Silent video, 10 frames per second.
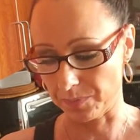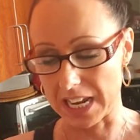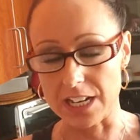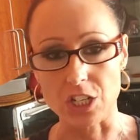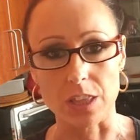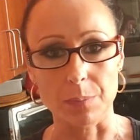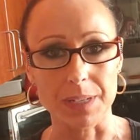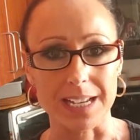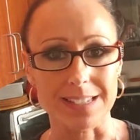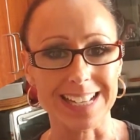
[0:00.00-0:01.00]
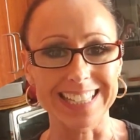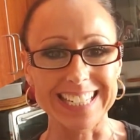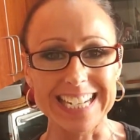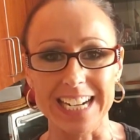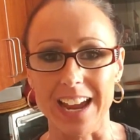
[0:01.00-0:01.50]
each of them gets
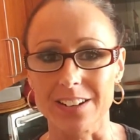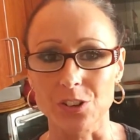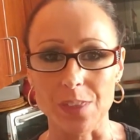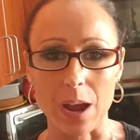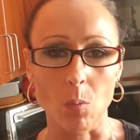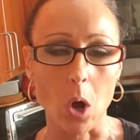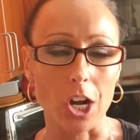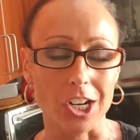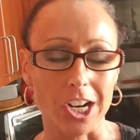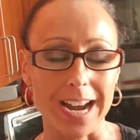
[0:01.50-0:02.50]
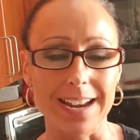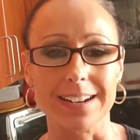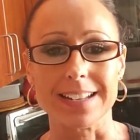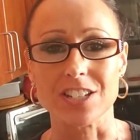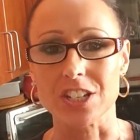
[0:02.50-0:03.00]
clean under that water.
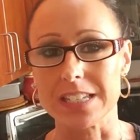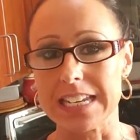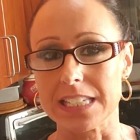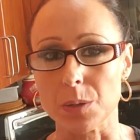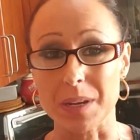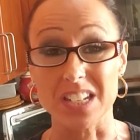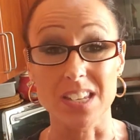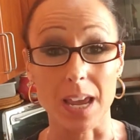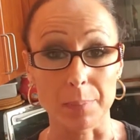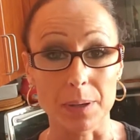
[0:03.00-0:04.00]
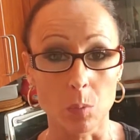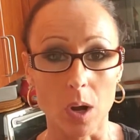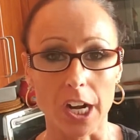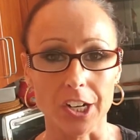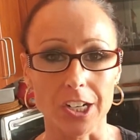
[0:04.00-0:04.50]
And it just needs to be tepid
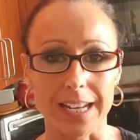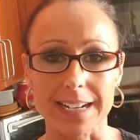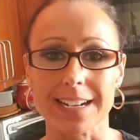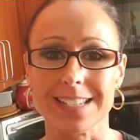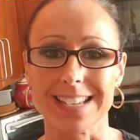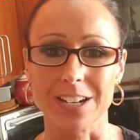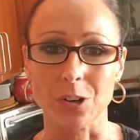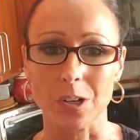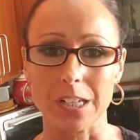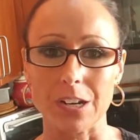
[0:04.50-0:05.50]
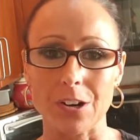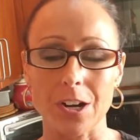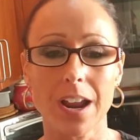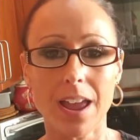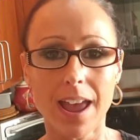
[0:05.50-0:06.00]
water, like I said earlier,
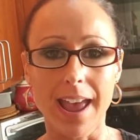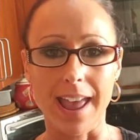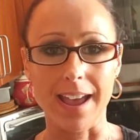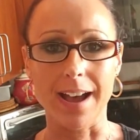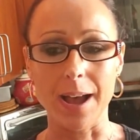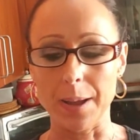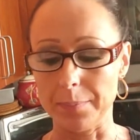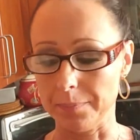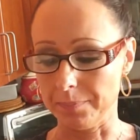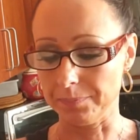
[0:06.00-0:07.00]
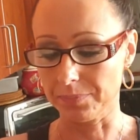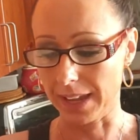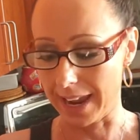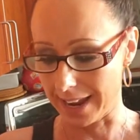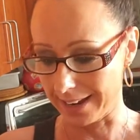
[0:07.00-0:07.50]

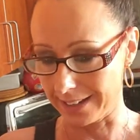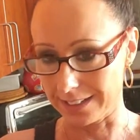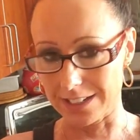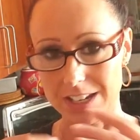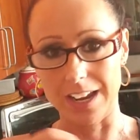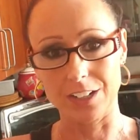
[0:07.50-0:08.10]
and a